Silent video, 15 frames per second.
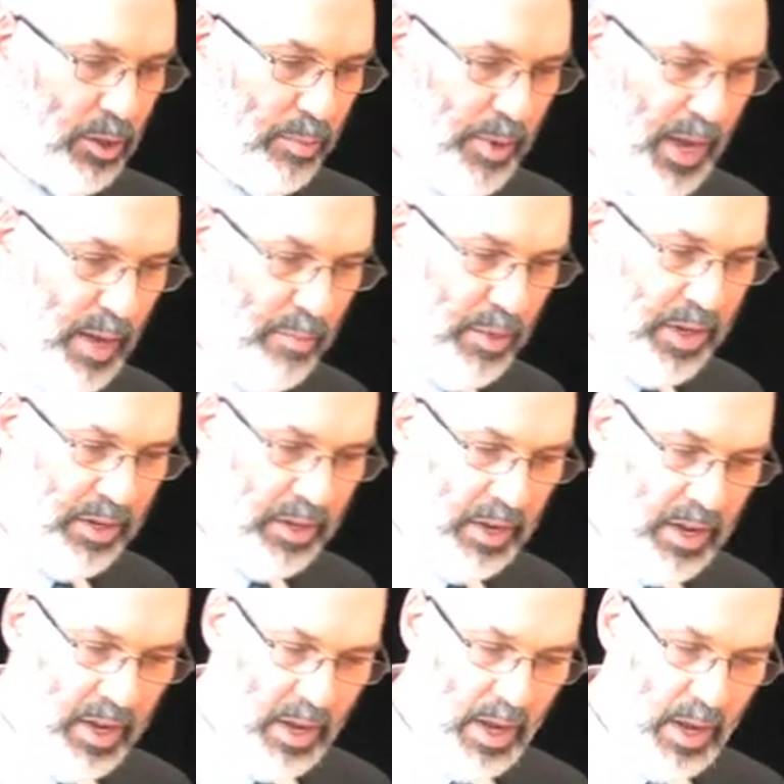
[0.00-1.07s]
department,
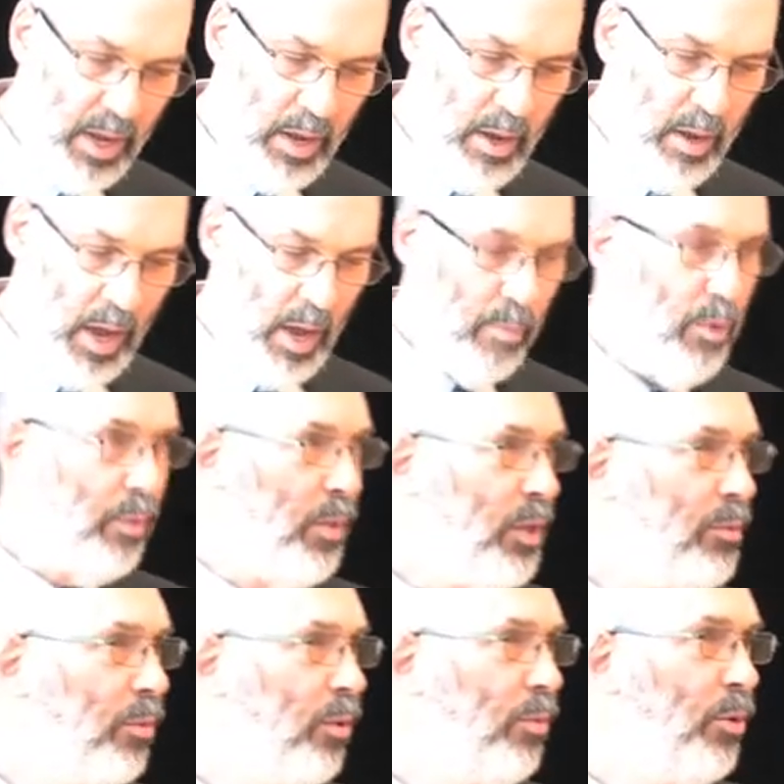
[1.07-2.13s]
uh, but
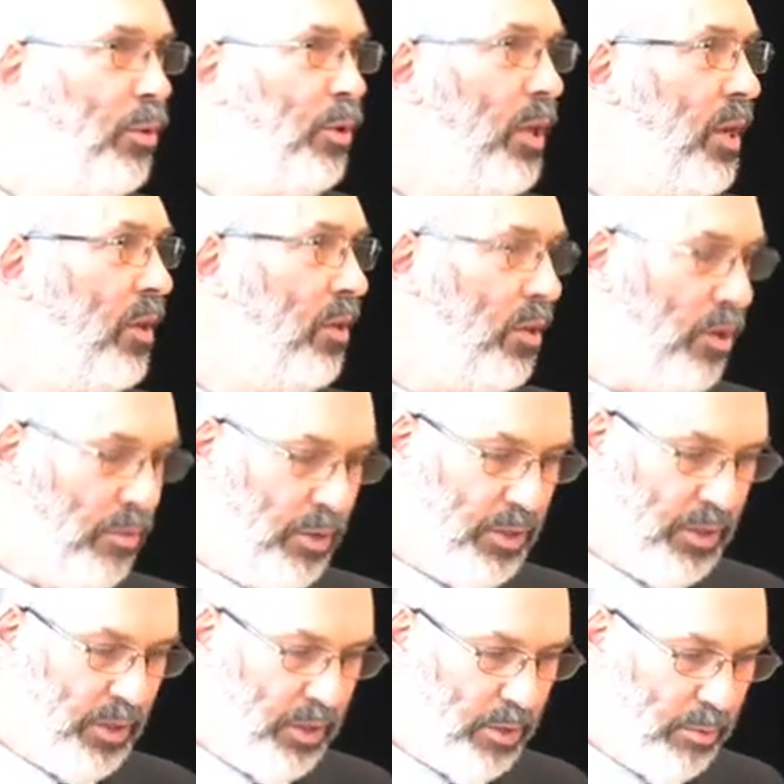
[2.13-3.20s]
much more broadly in the
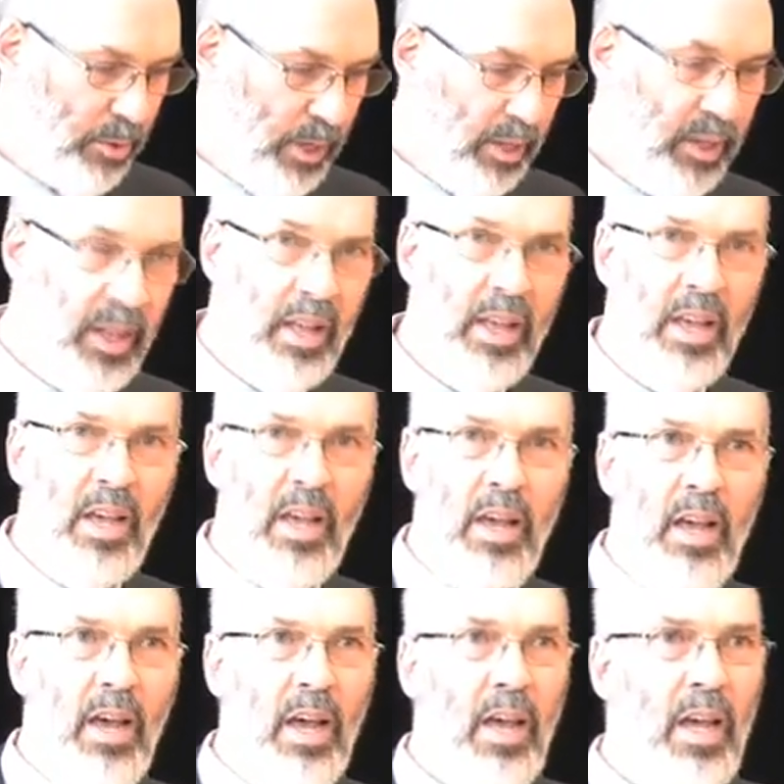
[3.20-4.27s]
university as well.
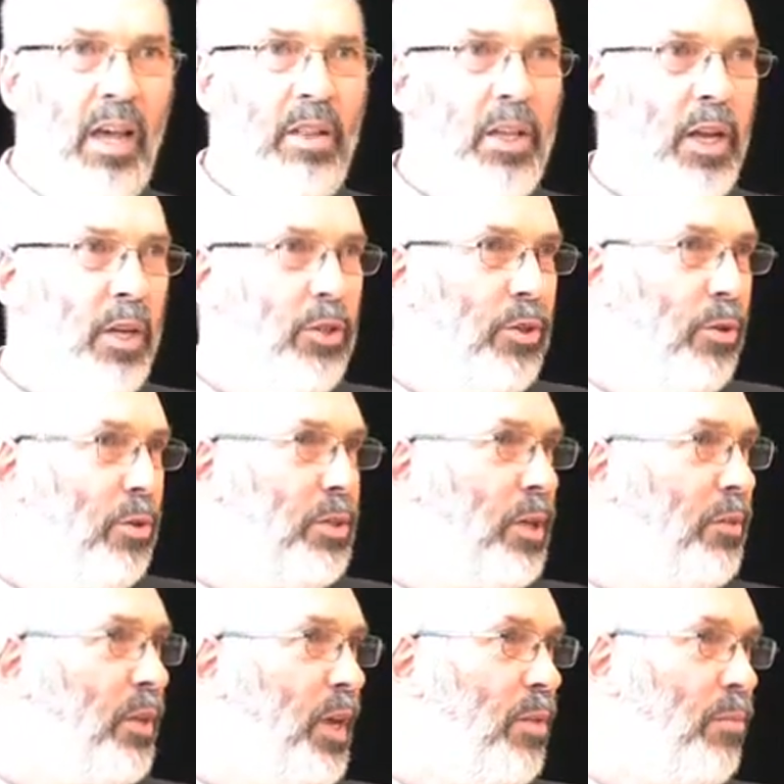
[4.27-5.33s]
And then I should
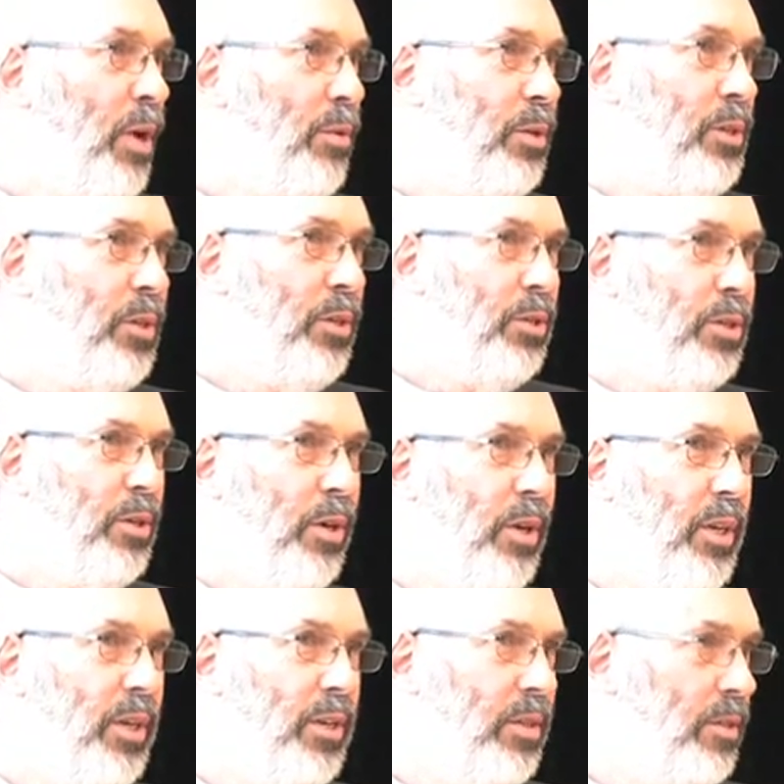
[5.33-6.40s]
also thank my research
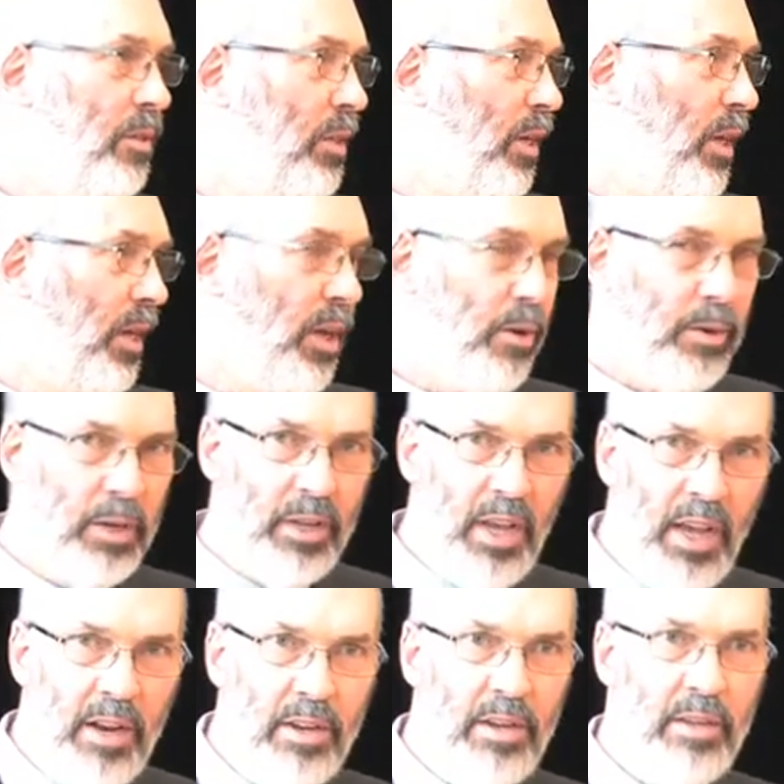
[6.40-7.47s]
colleagues uh, here in
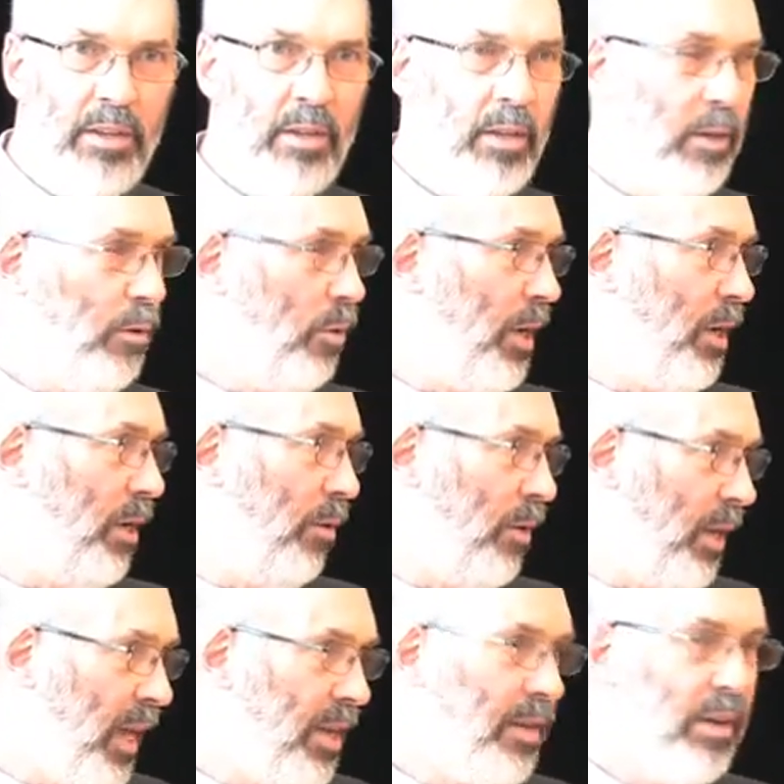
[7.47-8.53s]
Canada, right here
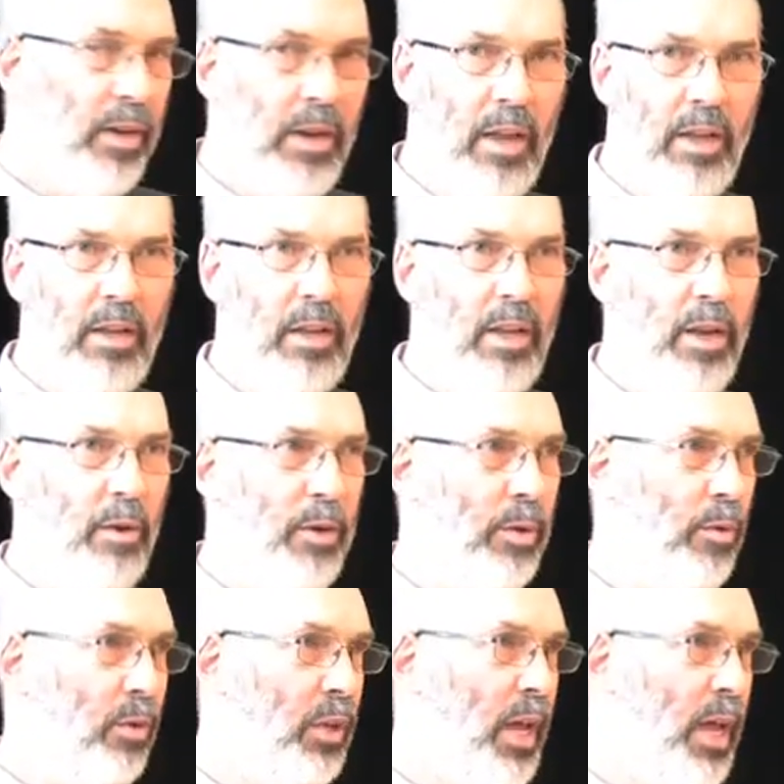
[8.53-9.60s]
in London, uh, here
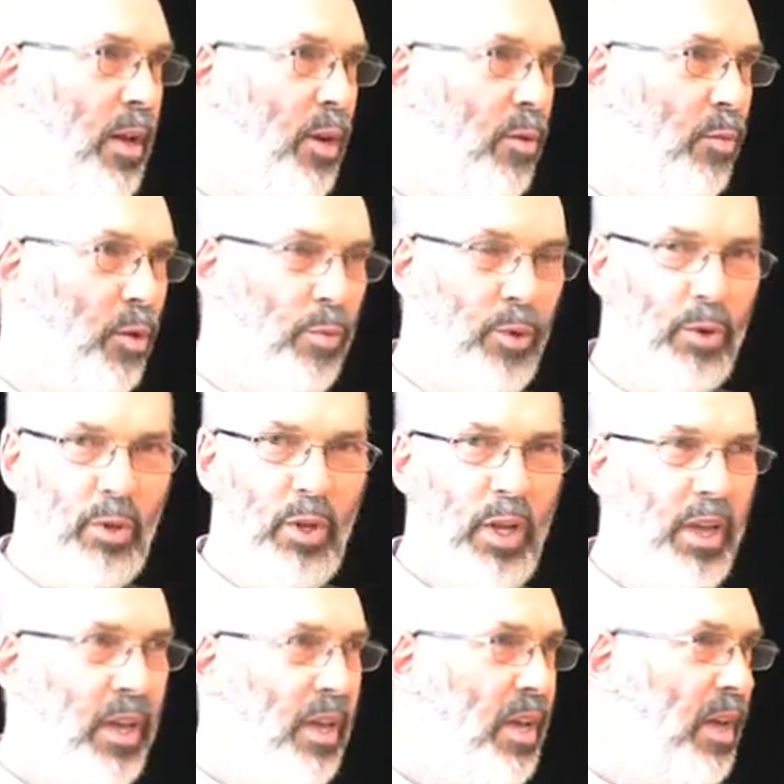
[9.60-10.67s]
in Canada more
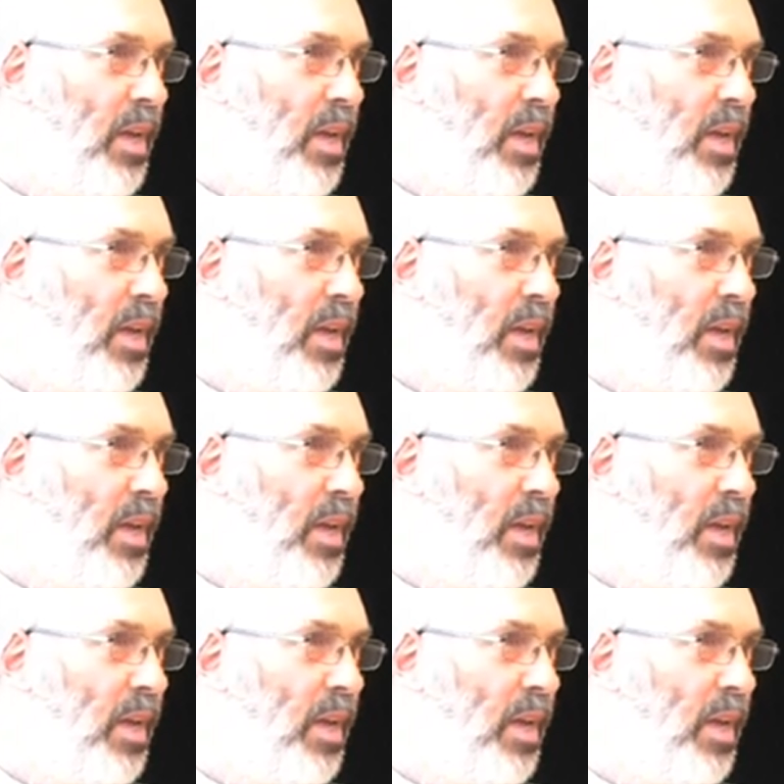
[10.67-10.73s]
broadly,